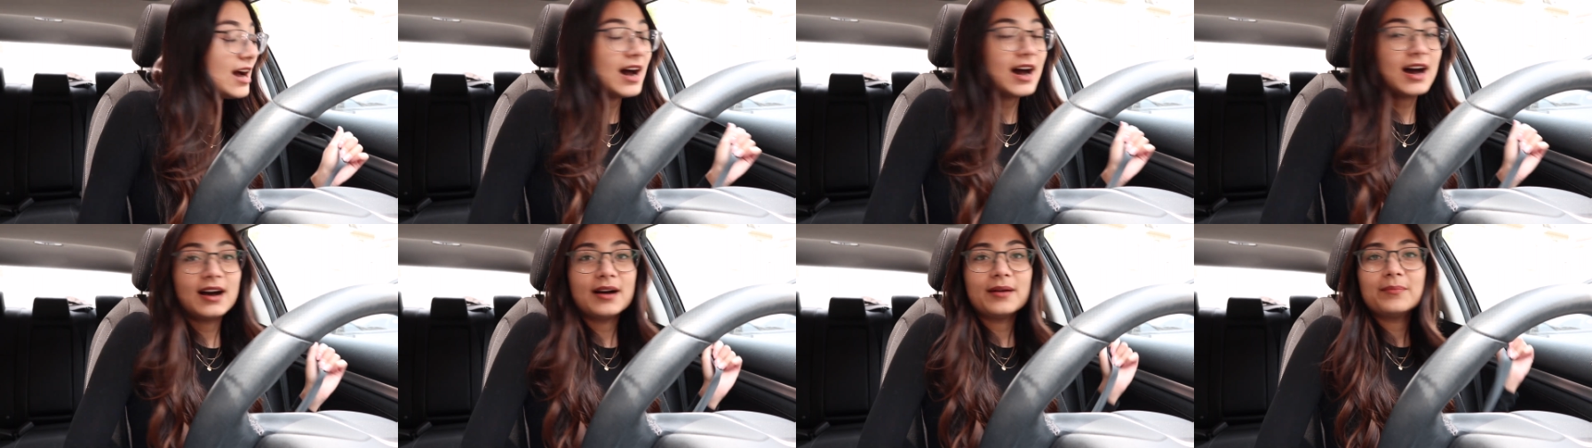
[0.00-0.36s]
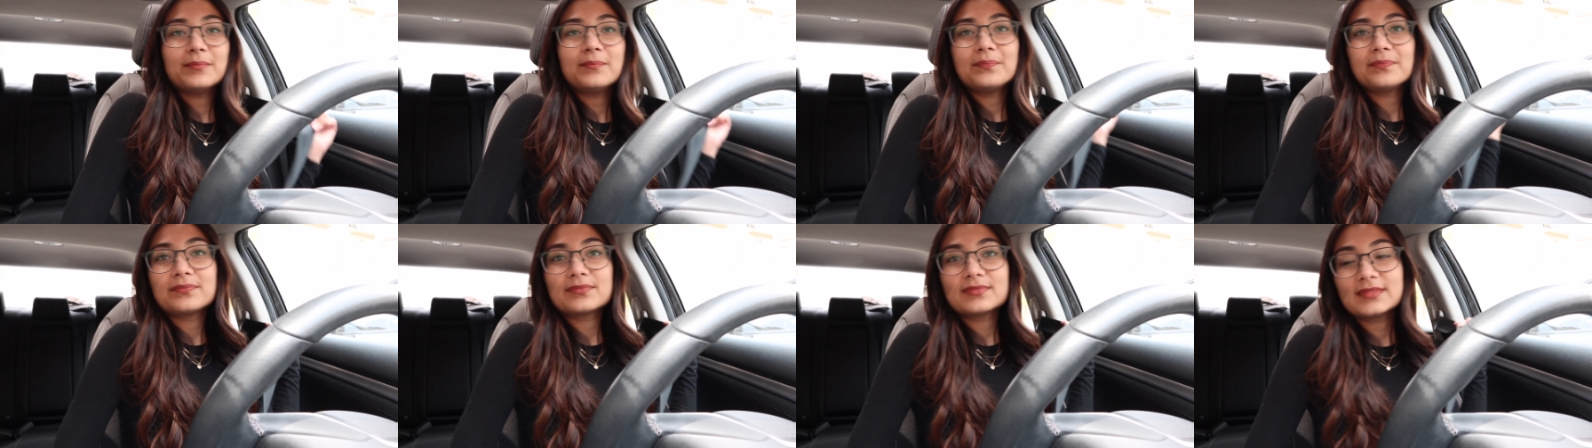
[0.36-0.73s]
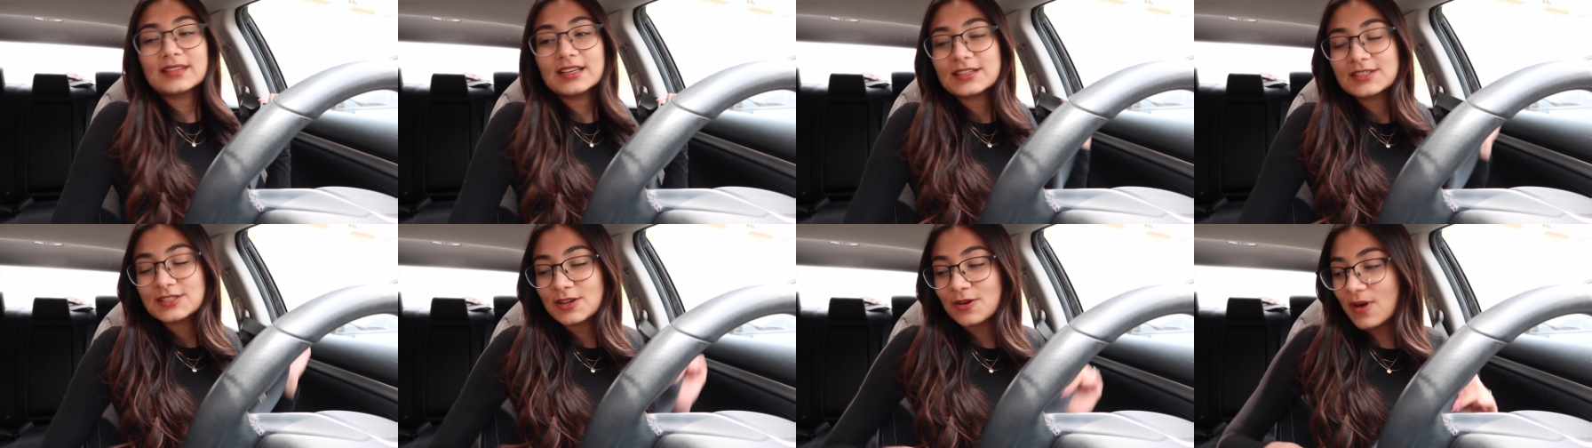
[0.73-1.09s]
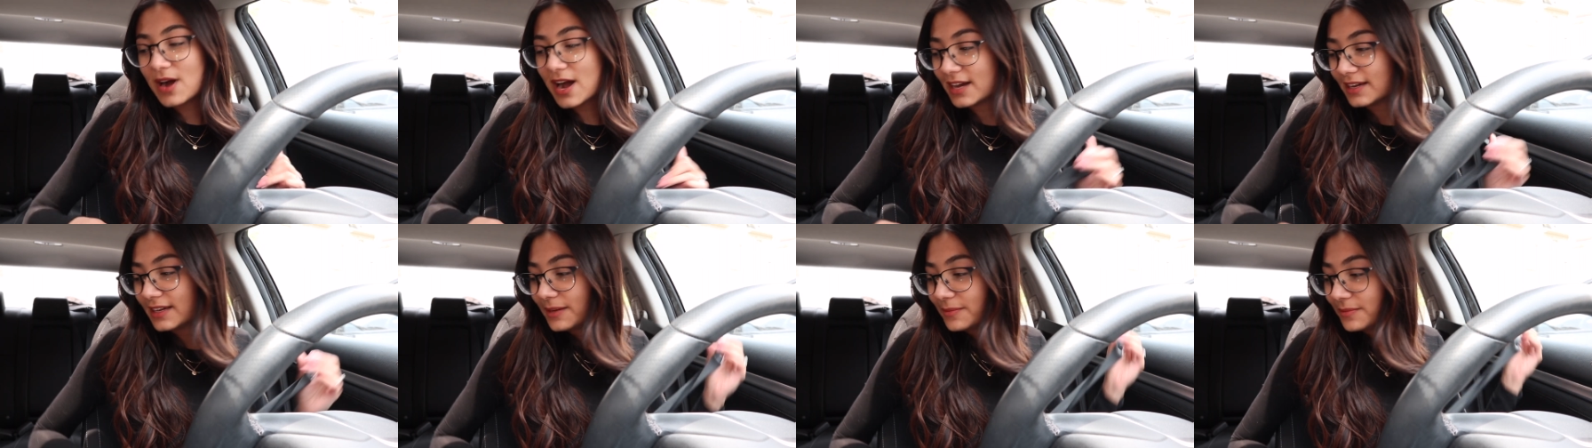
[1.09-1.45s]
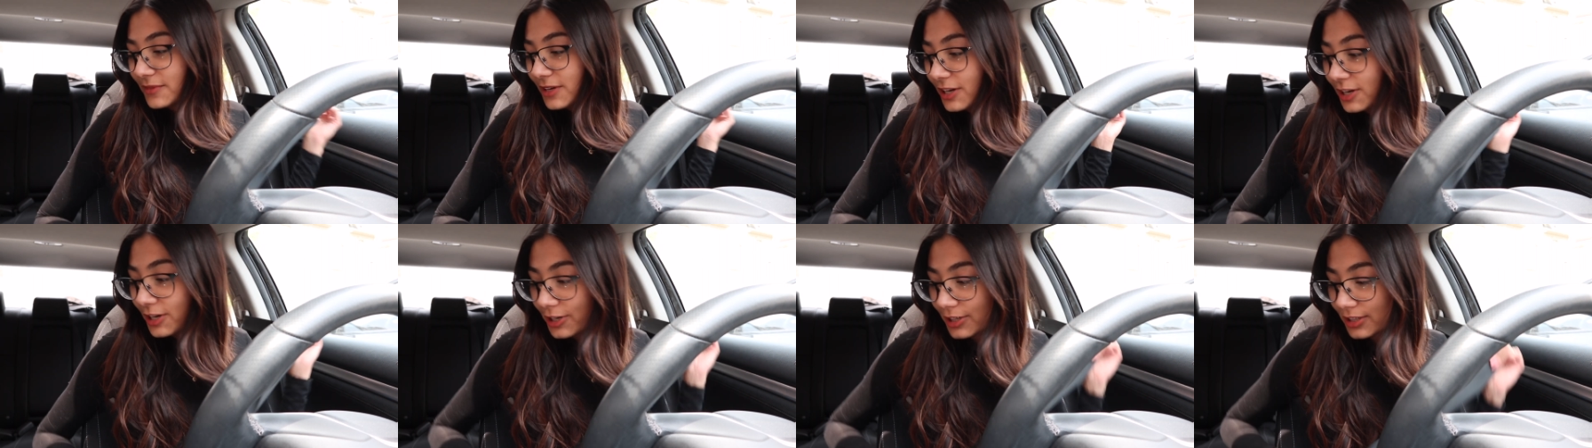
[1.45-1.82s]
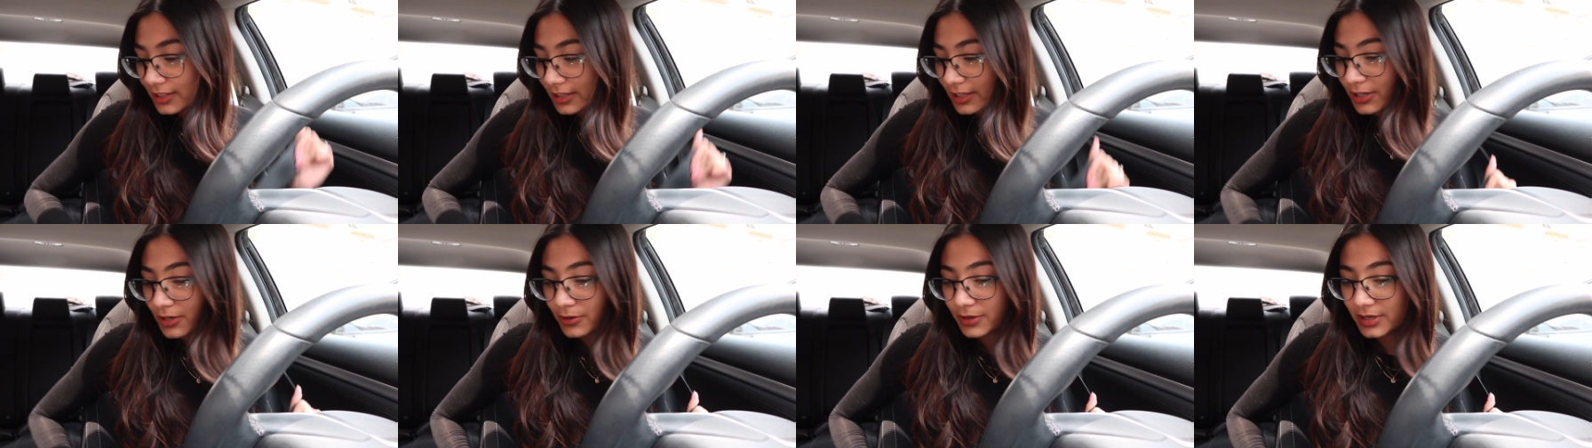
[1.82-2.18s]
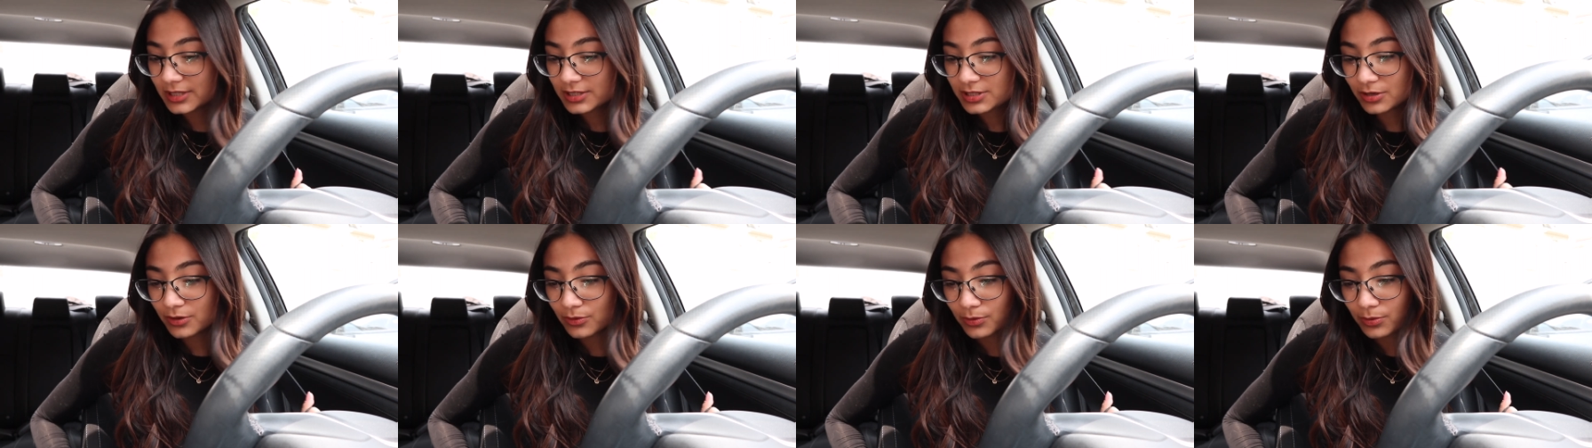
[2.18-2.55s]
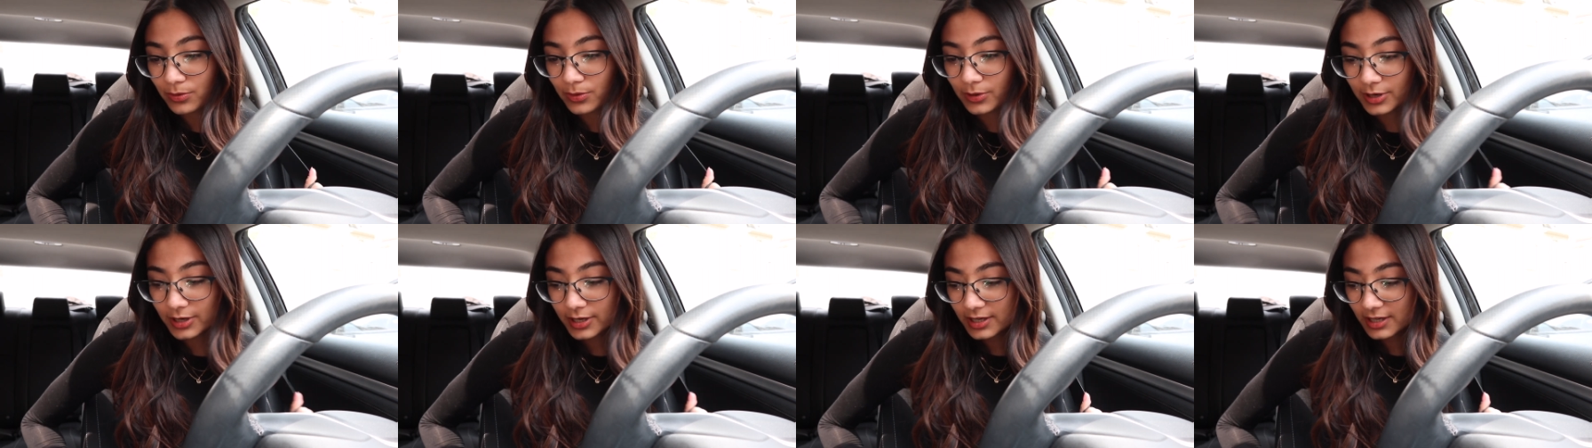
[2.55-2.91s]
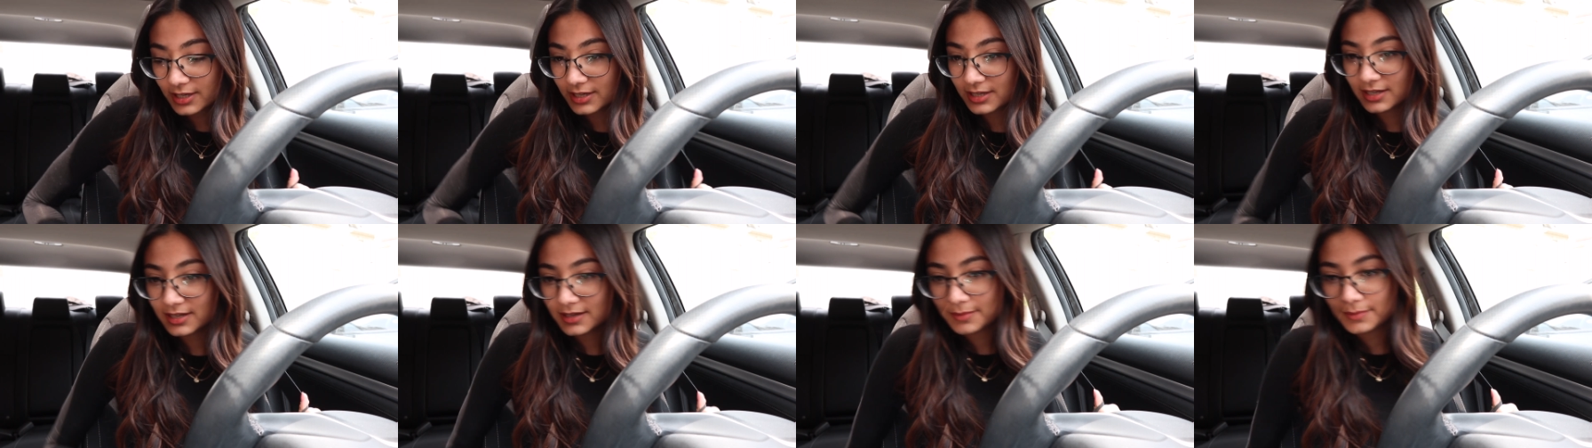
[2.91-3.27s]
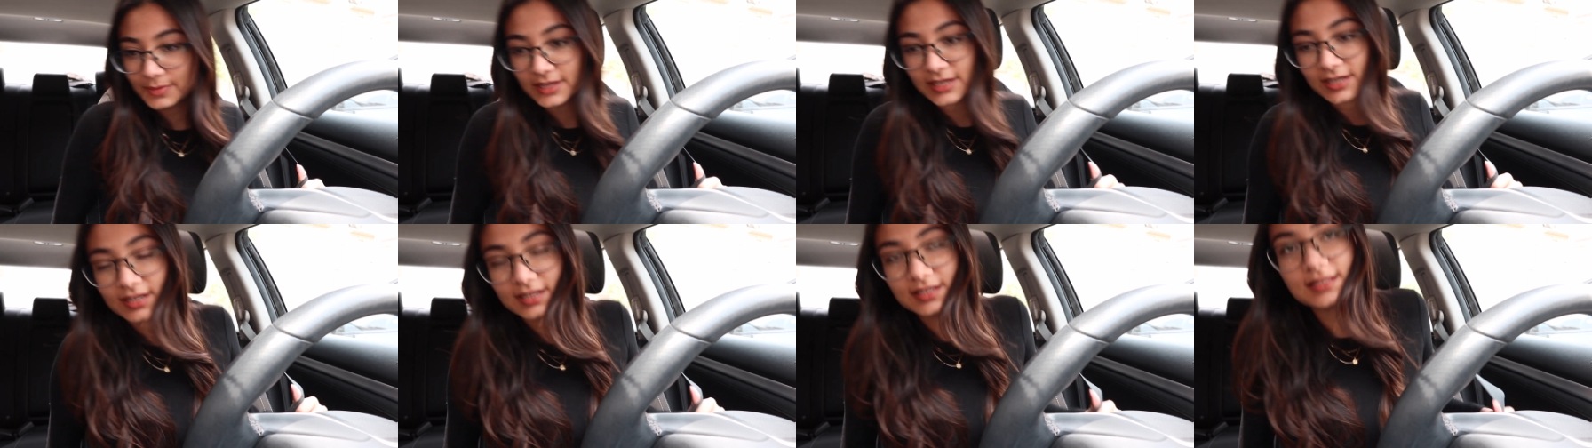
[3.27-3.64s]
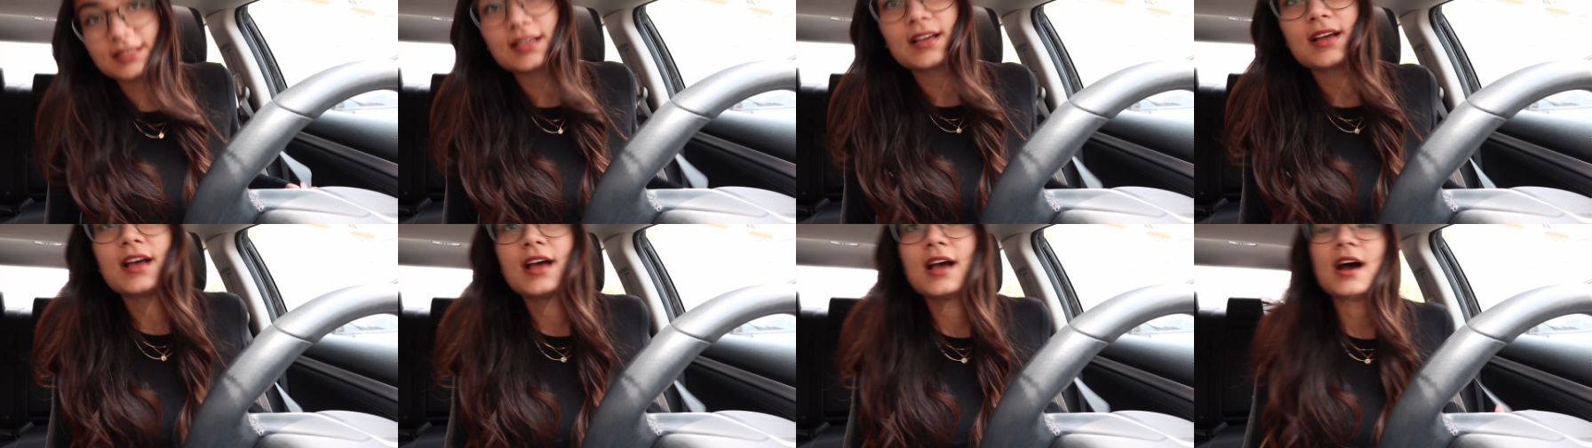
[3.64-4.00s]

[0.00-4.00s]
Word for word: Um, so I am currently going to work because